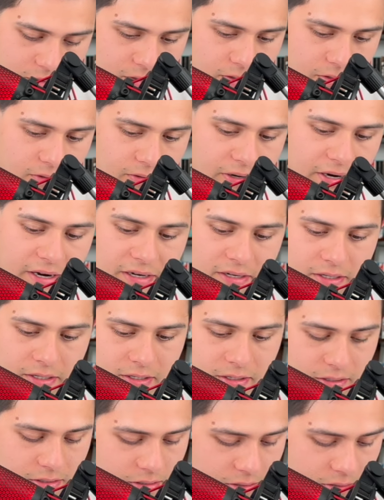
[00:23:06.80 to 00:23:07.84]
All right,
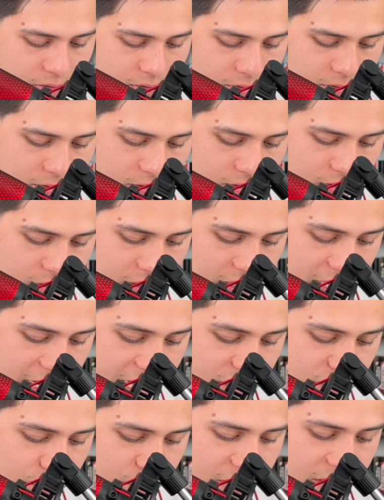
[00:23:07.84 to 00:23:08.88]

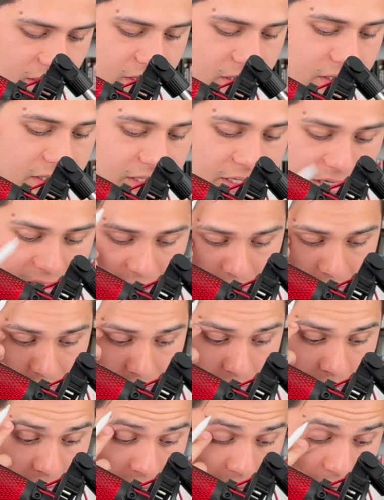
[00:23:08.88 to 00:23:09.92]
as we
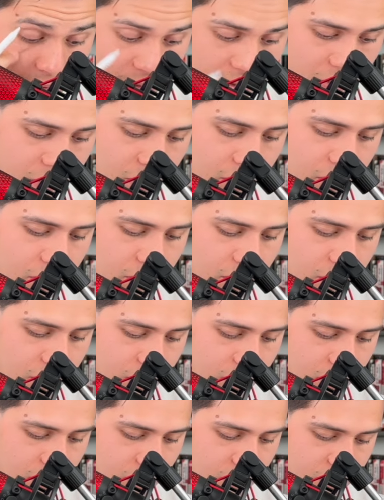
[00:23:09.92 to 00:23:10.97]
continue,
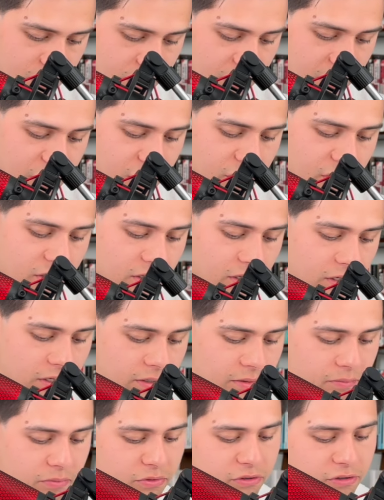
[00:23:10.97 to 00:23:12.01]
such an
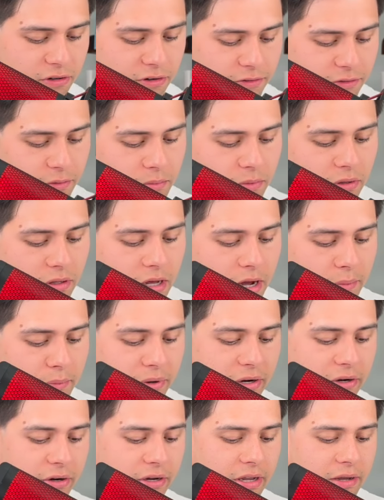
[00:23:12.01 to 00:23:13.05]
observable
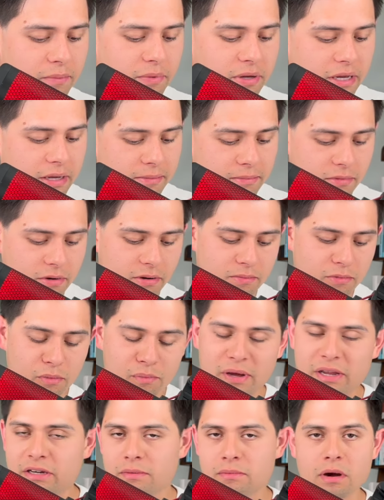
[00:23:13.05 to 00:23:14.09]
operator can be a
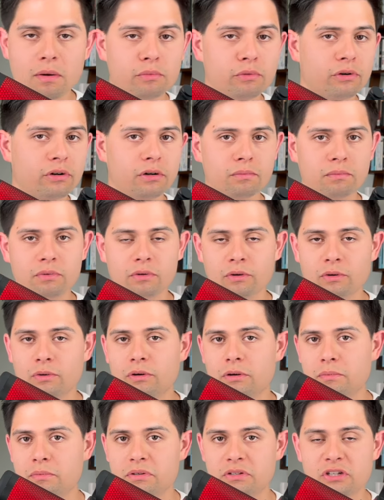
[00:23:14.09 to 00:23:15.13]
momentum operator or
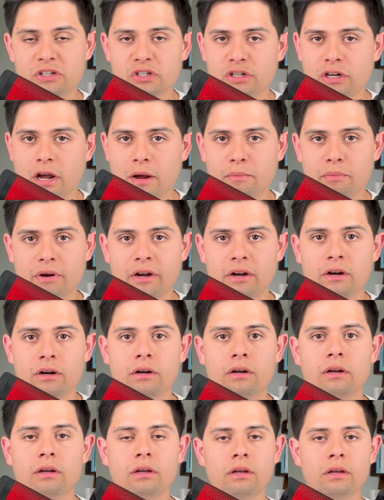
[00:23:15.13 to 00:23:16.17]
a position operator.